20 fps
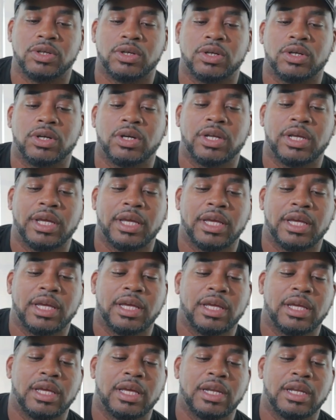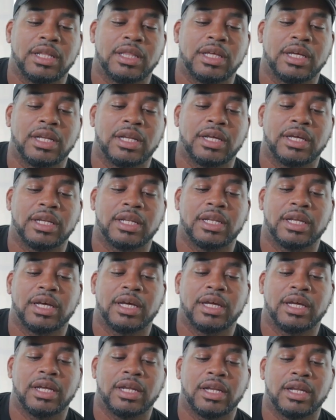or anything like
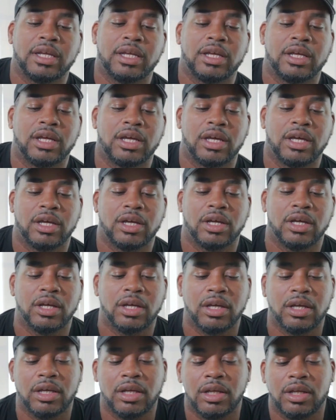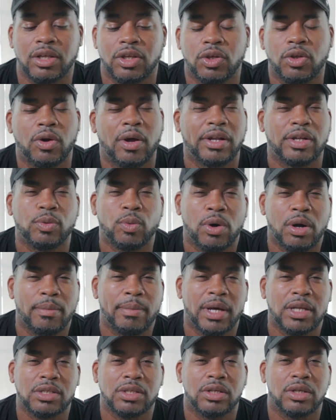that, you don't have to worry
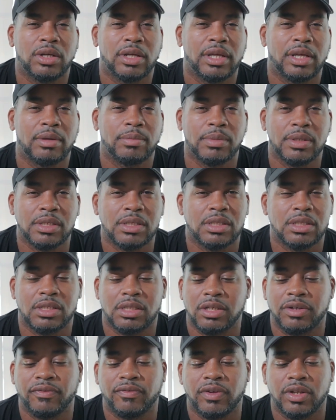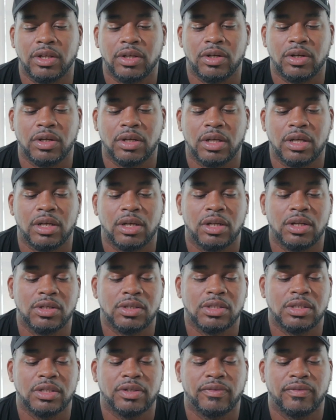about your image shifting or the color
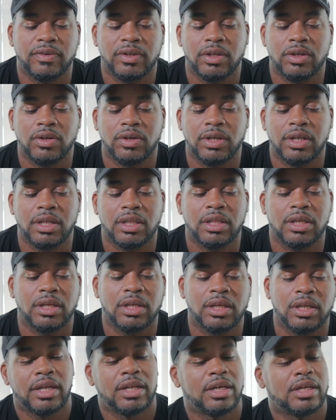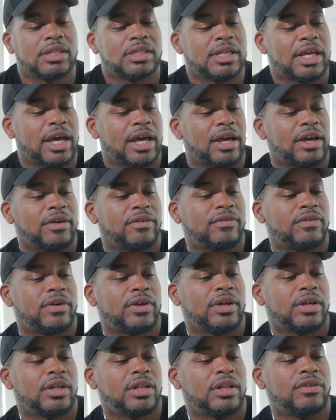shifting or anything. It does have
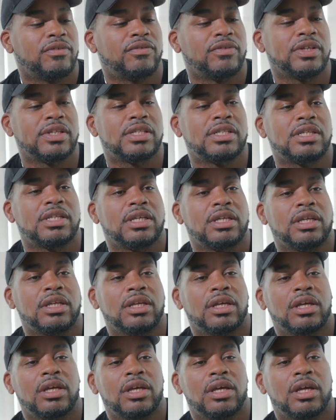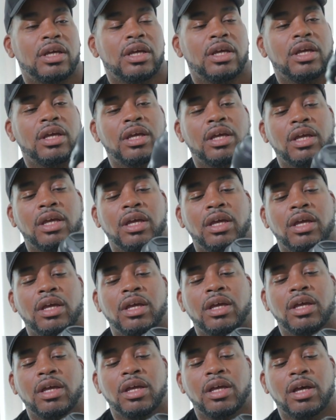the VC,
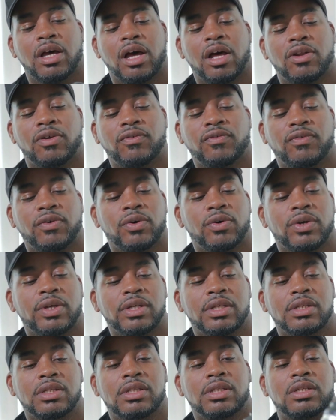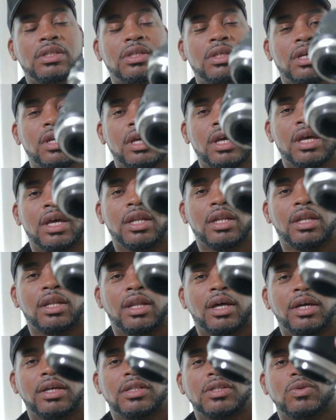autofocus,
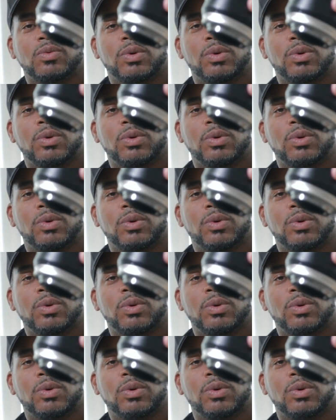nice